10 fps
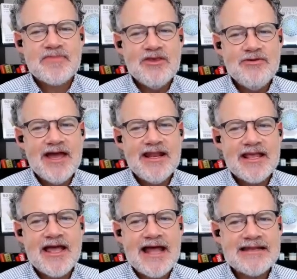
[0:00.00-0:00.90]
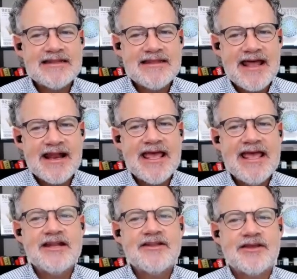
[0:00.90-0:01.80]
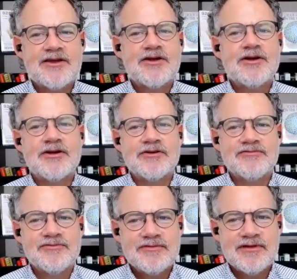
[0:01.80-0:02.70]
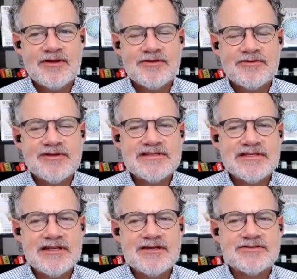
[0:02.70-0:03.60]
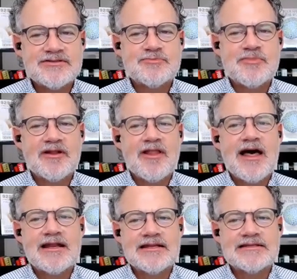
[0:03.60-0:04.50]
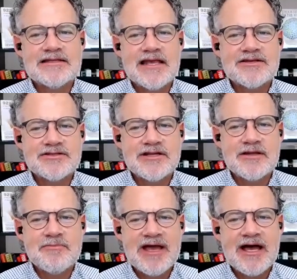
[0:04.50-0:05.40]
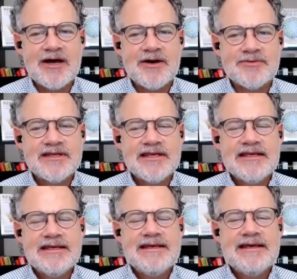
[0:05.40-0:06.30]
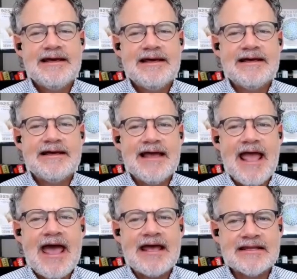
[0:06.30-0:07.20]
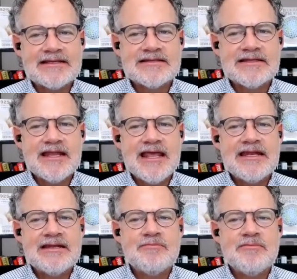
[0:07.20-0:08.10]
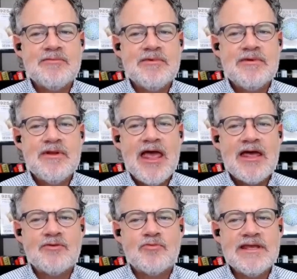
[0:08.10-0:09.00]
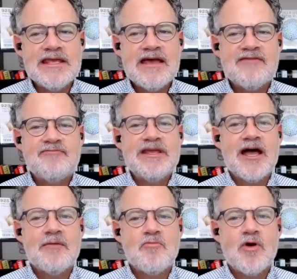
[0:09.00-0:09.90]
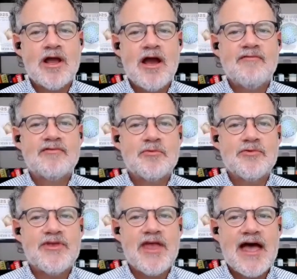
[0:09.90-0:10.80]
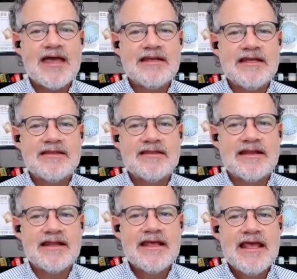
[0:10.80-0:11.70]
you kind of got to that ahead of the curve. You know, in recent years, there's been a lot of discussion about addicts, and we have become more comfortable with the idea that